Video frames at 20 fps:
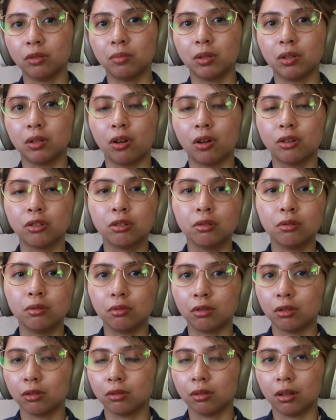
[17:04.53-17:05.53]
but
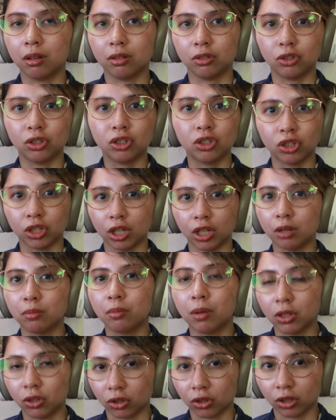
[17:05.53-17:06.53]
also just share
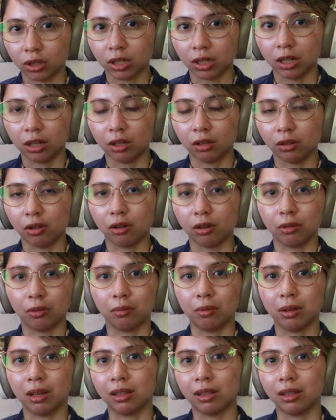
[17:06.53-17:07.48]
my journey along the way,